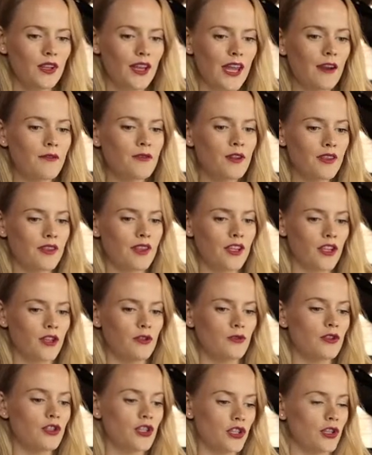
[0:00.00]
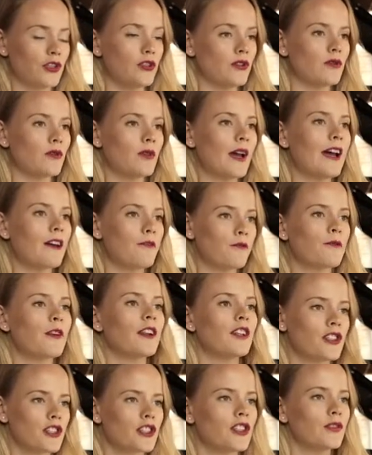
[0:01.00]
everything you do at
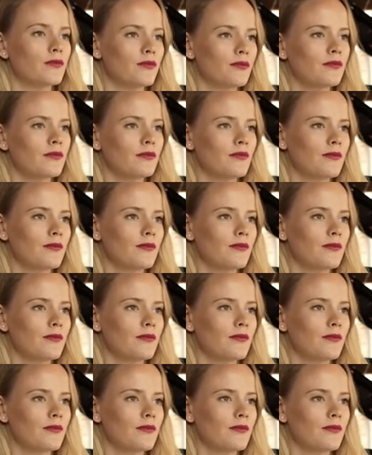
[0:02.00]
Frensham